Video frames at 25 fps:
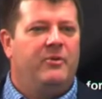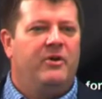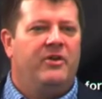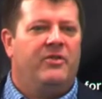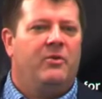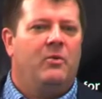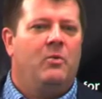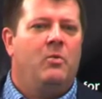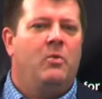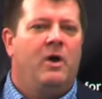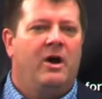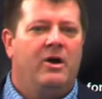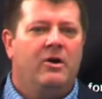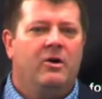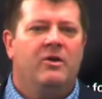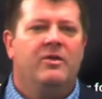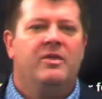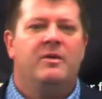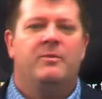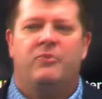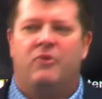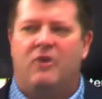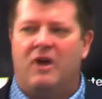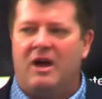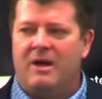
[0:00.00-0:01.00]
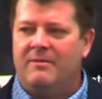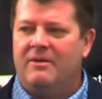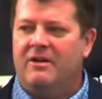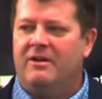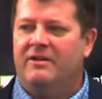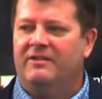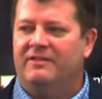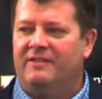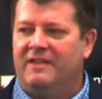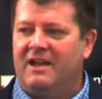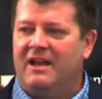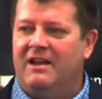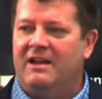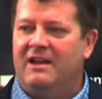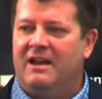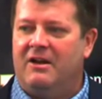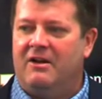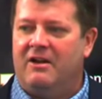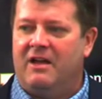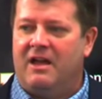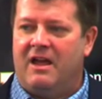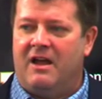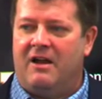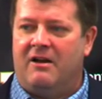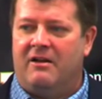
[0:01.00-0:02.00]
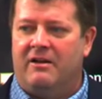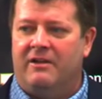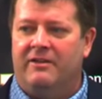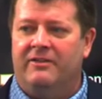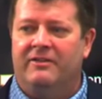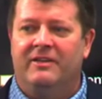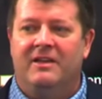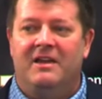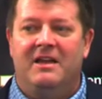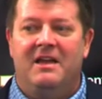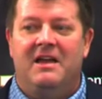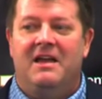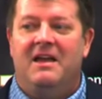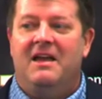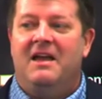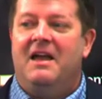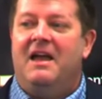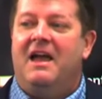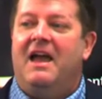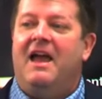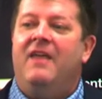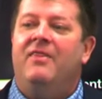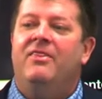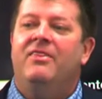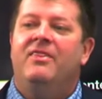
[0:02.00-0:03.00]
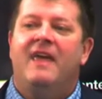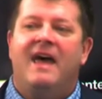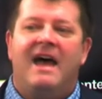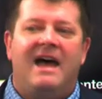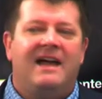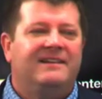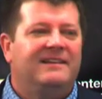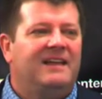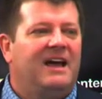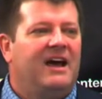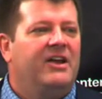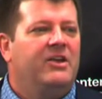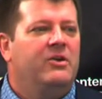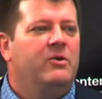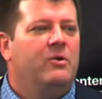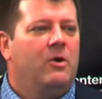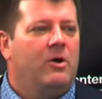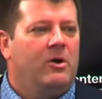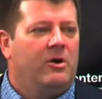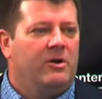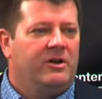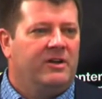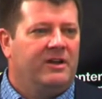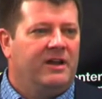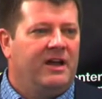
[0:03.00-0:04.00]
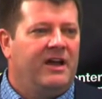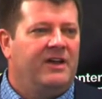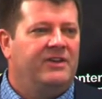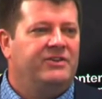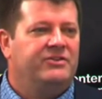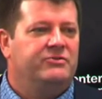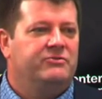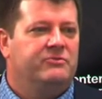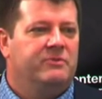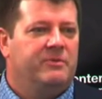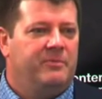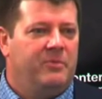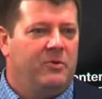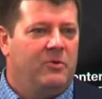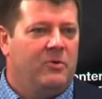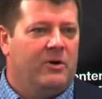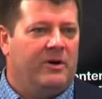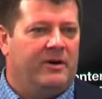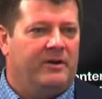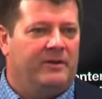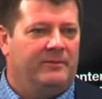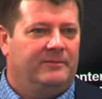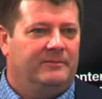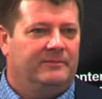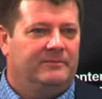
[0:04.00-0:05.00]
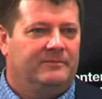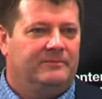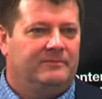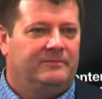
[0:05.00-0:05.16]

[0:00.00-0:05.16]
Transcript: up with what are the primary and secondary areas, and that's how you organize your report.